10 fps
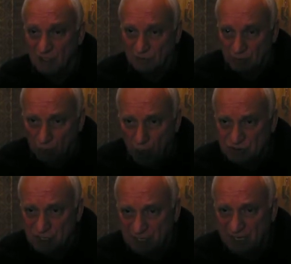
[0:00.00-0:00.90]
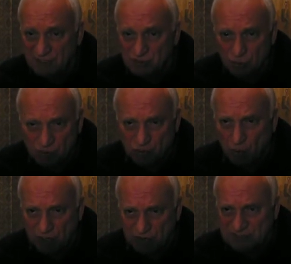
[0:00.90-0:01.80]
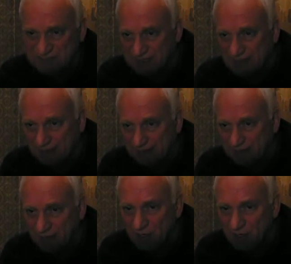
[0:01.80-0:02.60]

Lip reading: The logic is on Georgia's side.